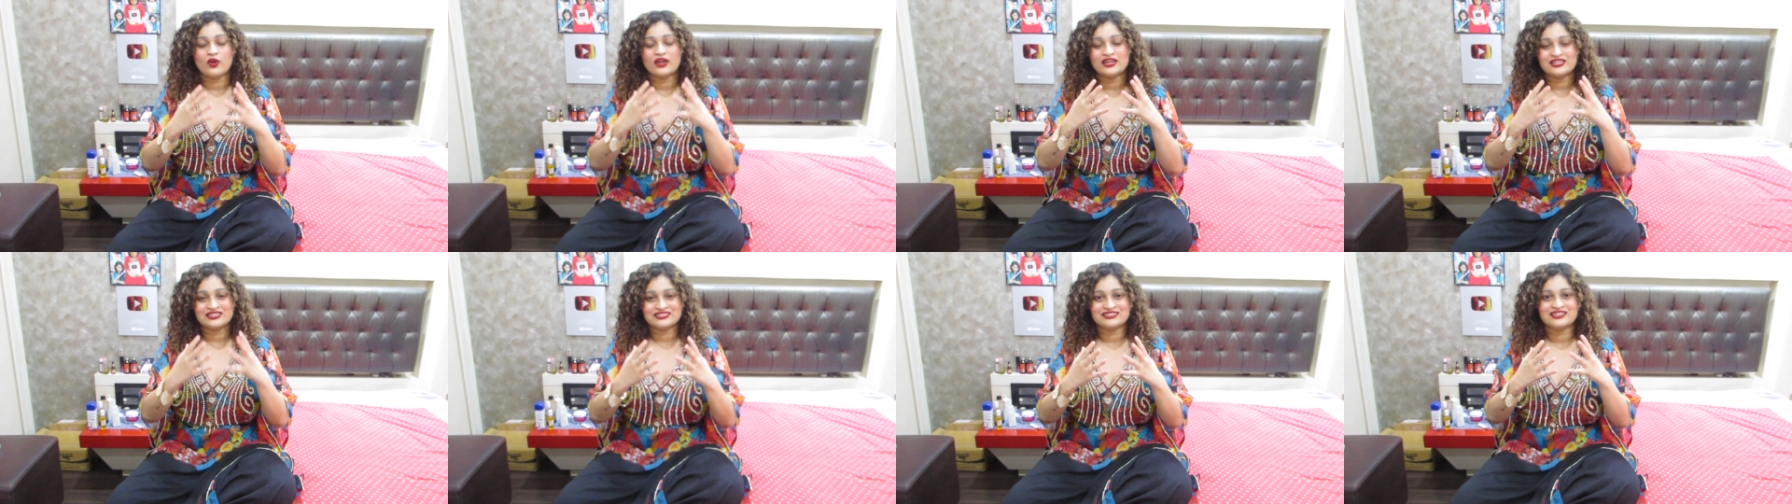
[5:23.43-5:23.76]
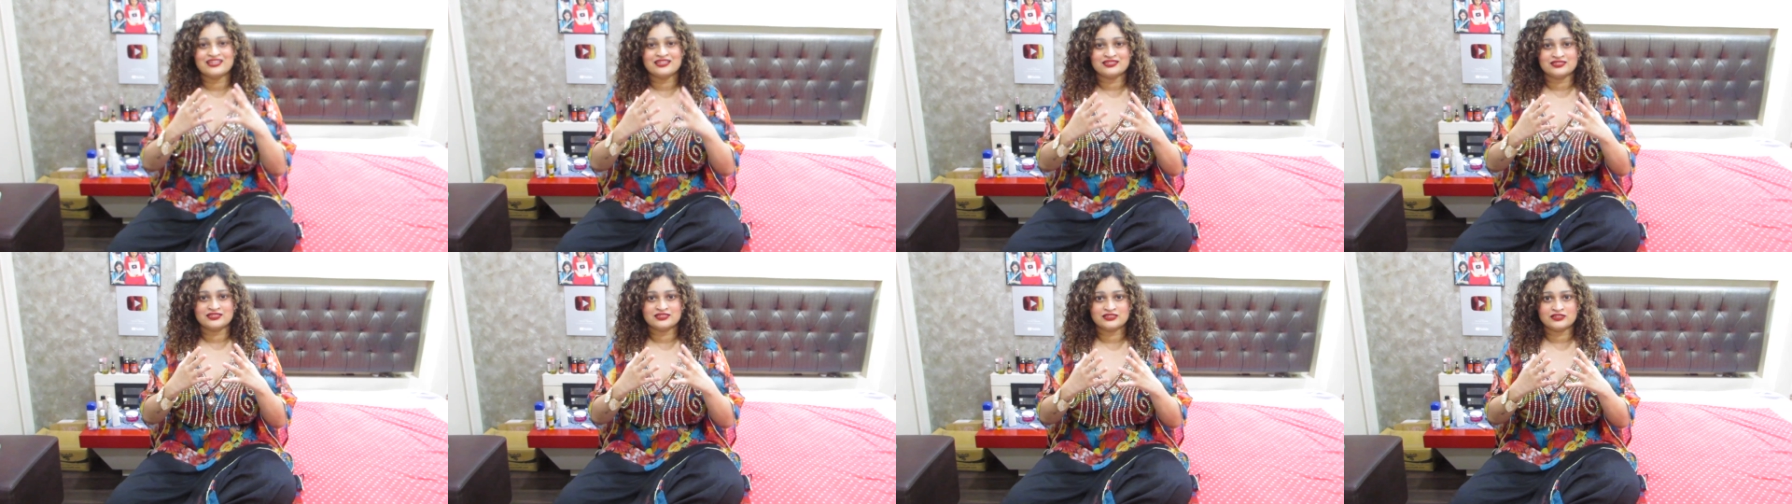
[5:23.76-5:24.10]

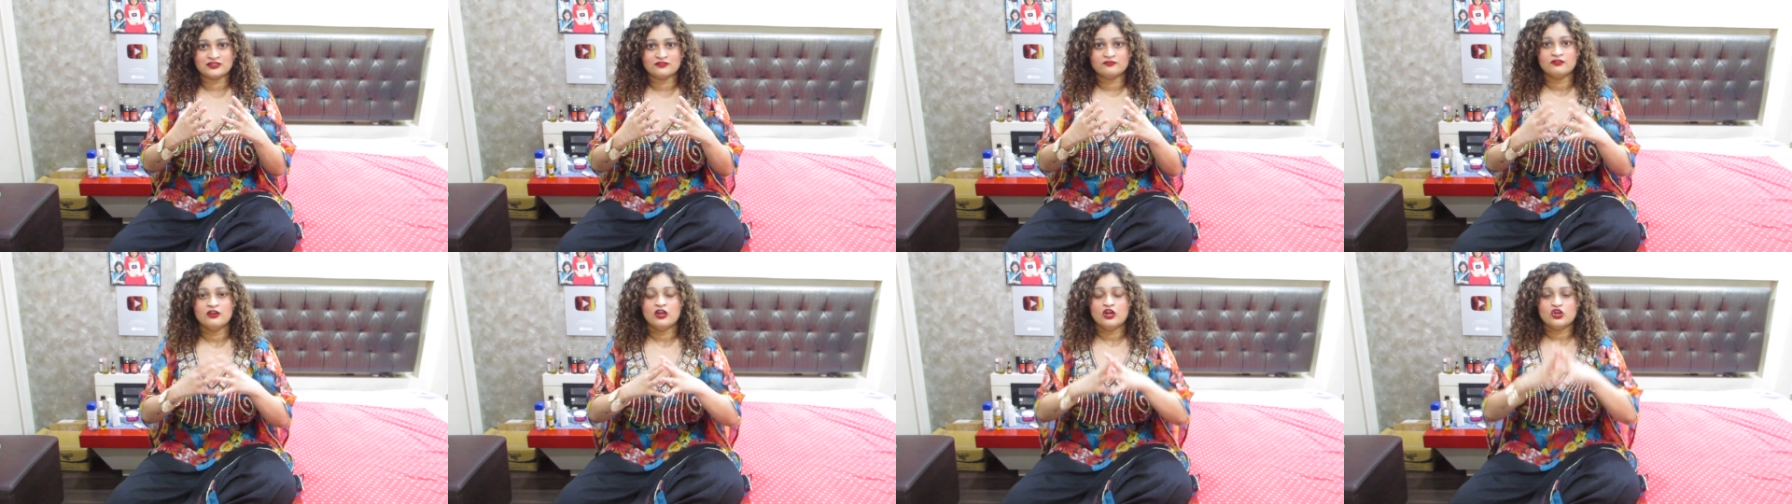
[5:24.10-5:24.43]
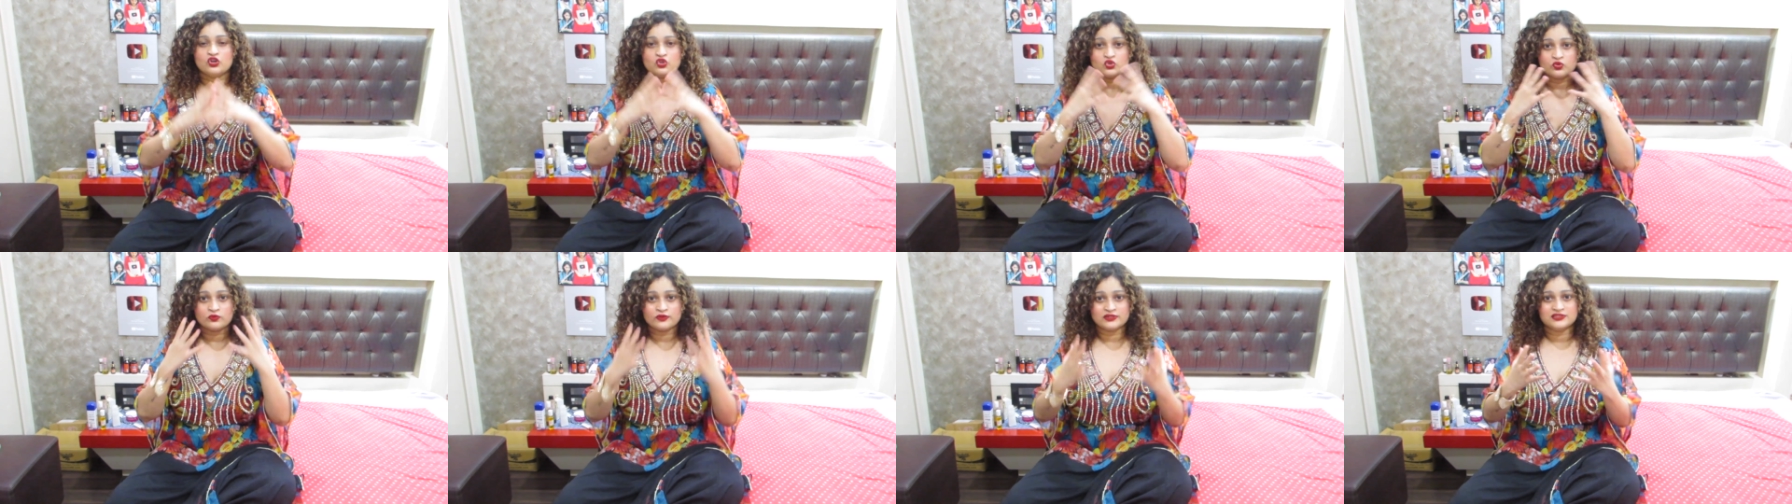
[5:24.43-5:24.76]
insensitive
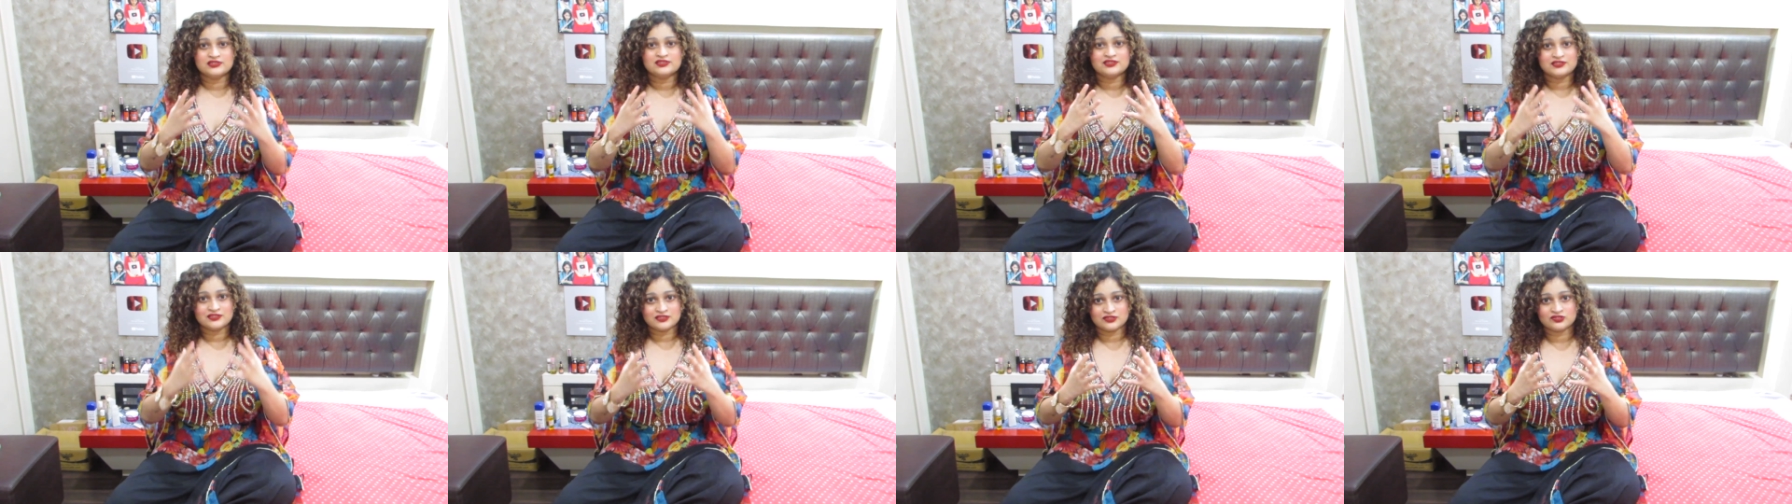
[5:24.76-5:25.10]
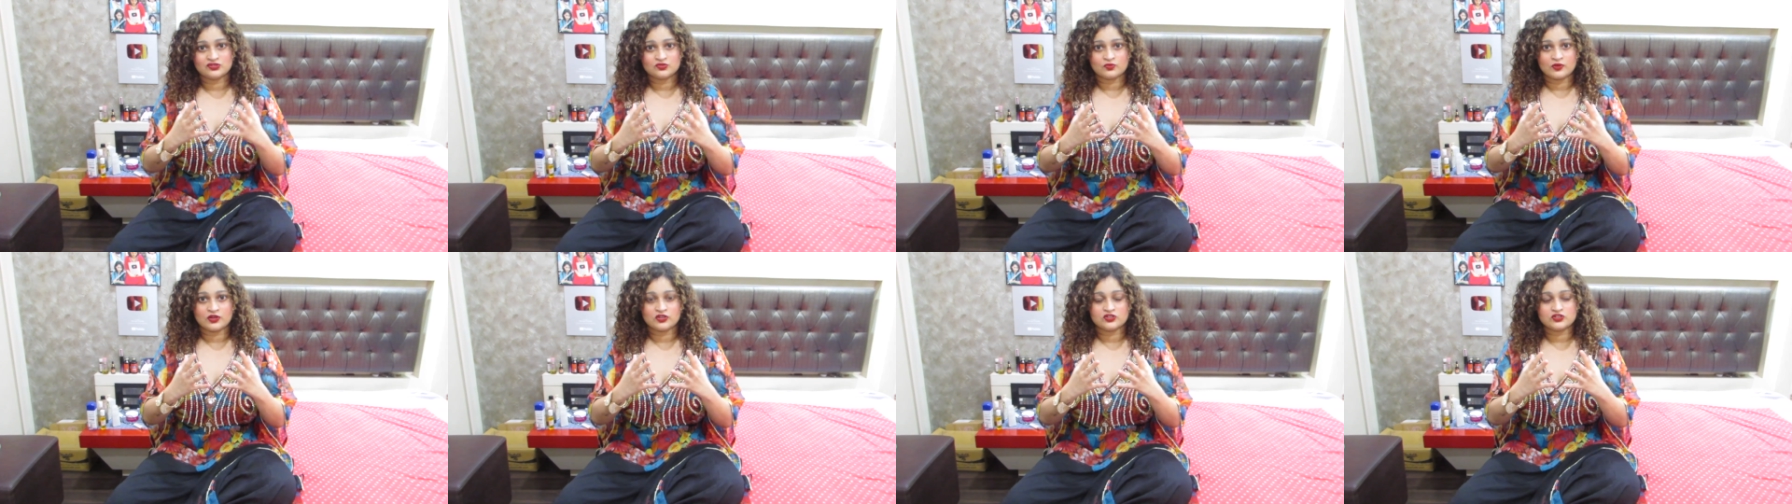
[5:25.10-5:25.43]
towards the
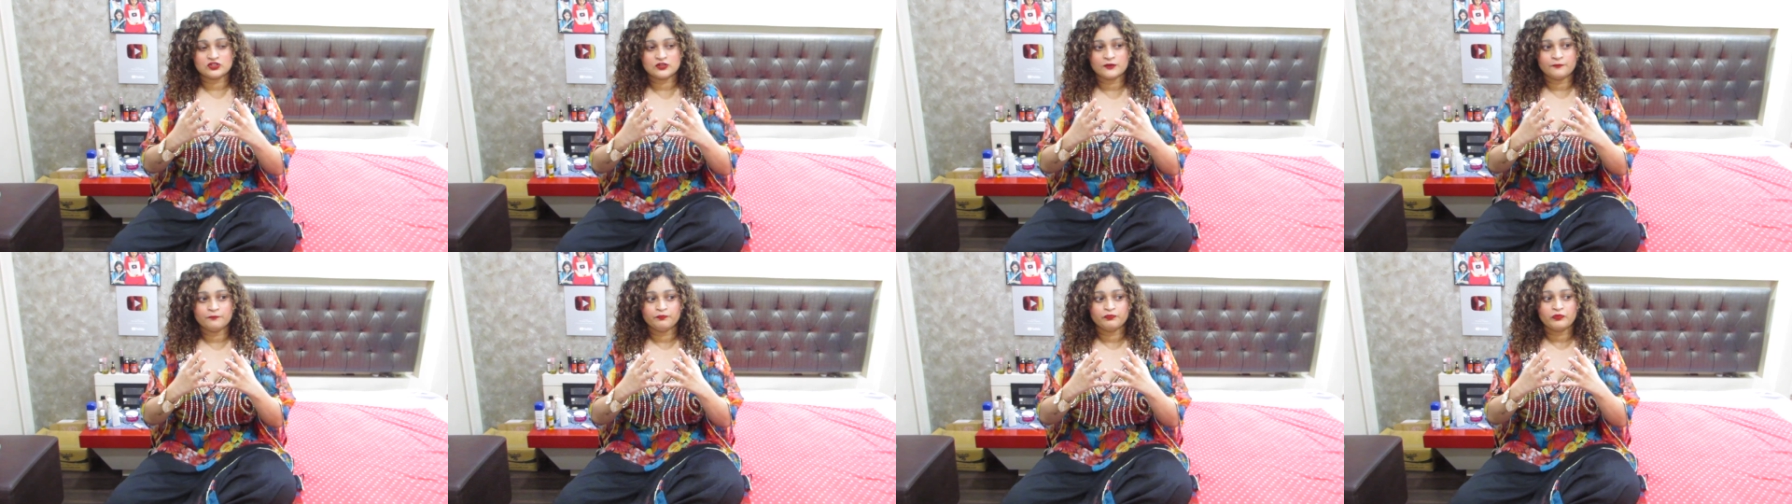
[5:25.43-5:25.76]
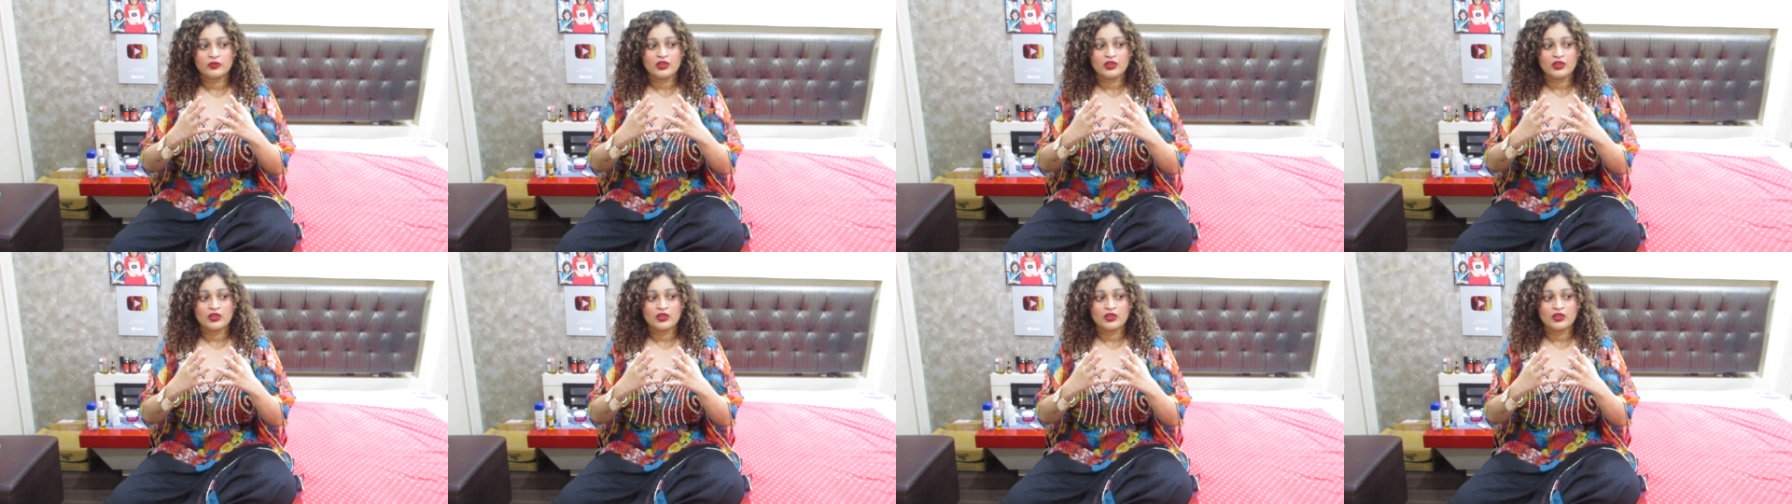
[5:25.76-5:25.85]
situation